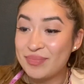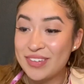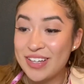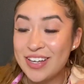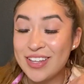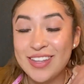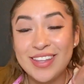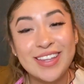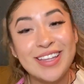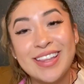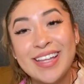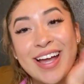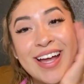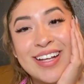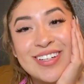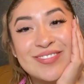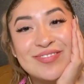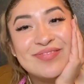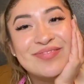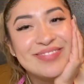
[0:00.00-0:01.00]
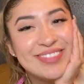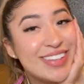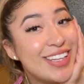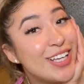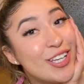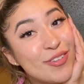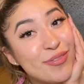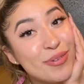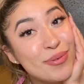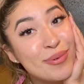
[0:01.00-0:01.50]
Other than that,
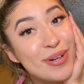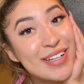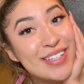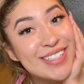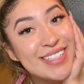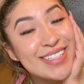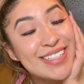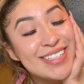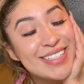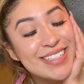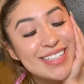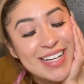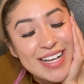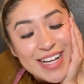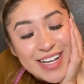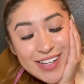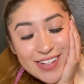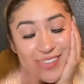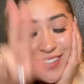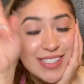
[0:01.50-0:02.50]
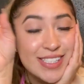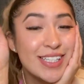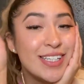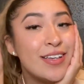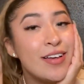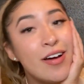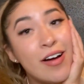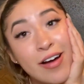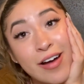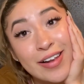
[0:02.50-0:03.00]
thank you for watching. I'll see
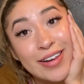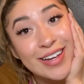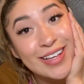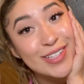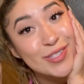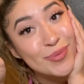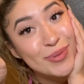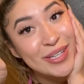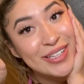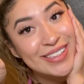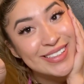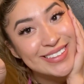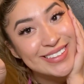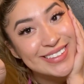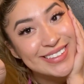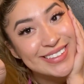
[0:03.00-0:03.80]
y'all next week.